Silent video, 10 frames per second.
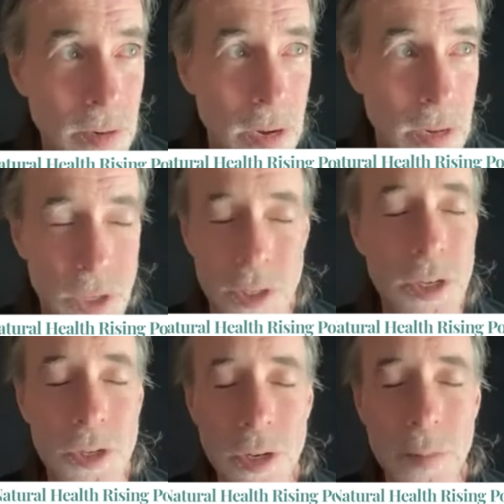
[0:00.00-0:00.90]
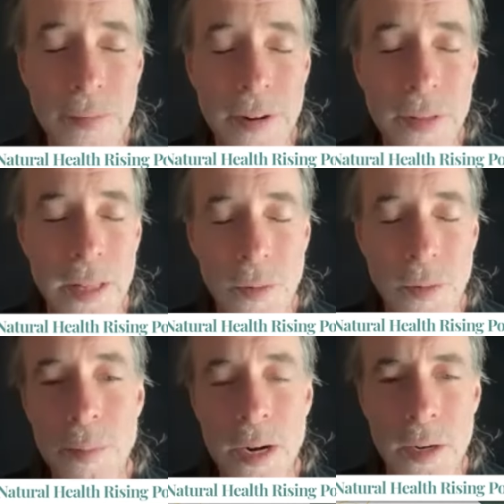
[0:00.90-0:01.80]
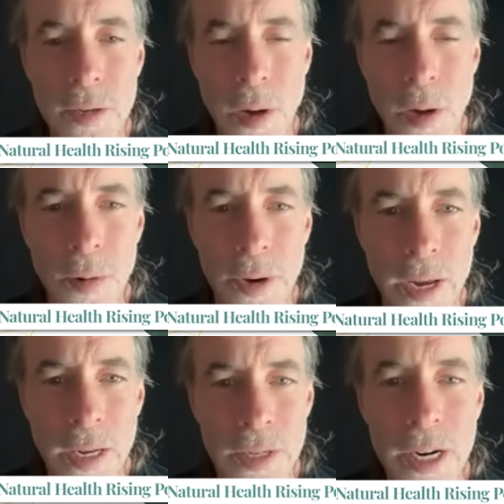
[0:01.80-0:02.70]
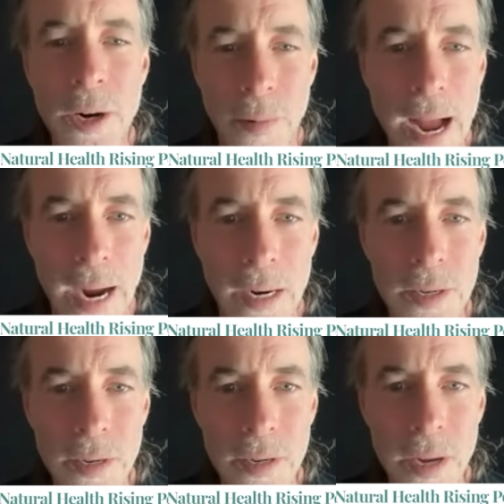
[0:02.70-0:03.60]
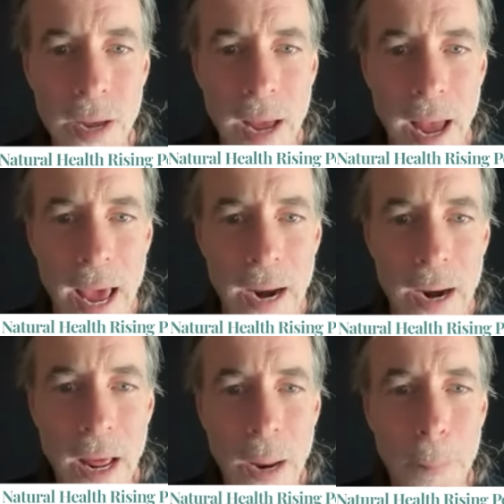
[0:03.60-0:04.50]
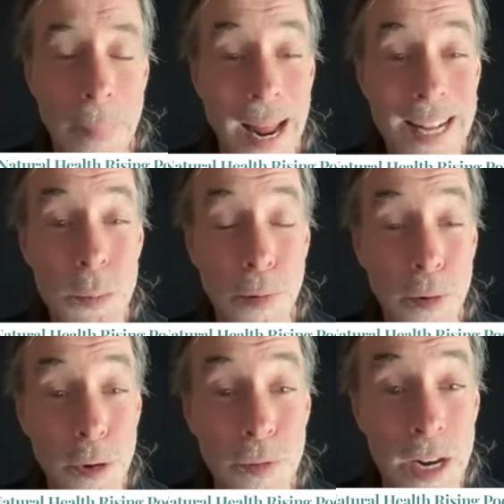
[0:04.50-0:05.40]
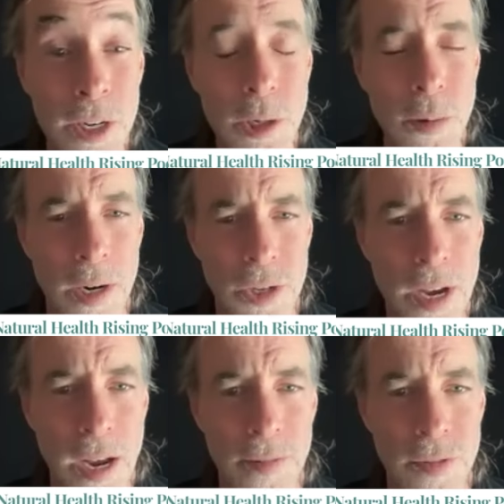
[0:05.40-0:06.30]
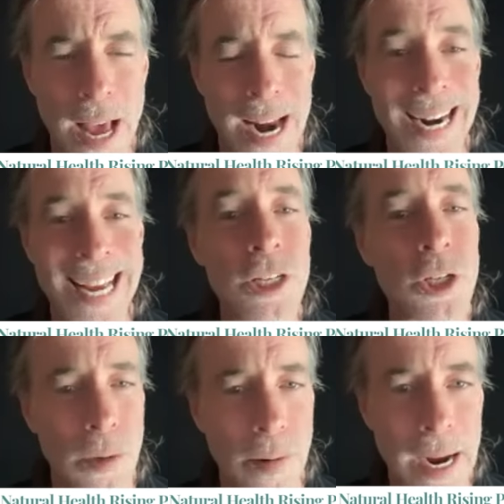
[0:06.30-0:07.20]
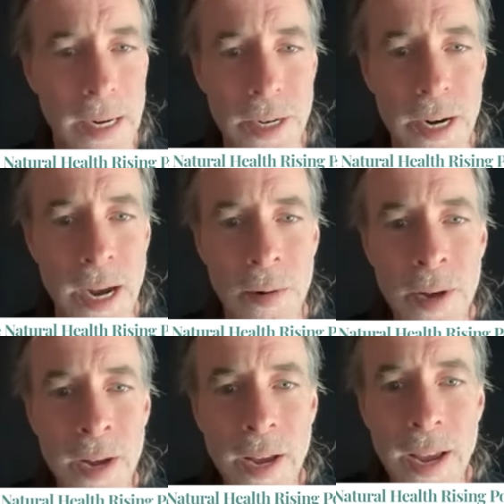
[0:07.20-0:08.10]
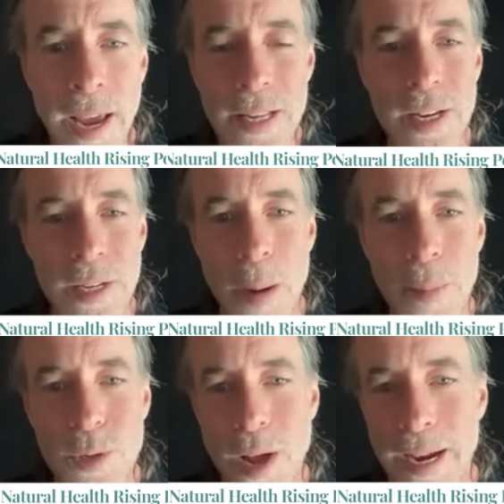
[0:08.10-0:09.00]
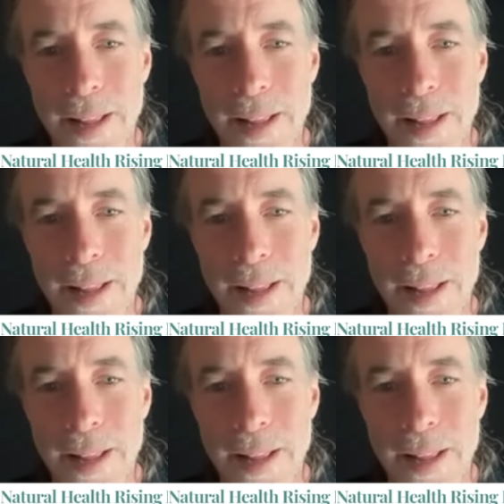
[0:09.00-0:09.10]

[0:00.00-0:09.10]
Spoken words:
just assume everything that we've been told is incorrect, and let's prove it to ourselves that it is correct. And it's almost like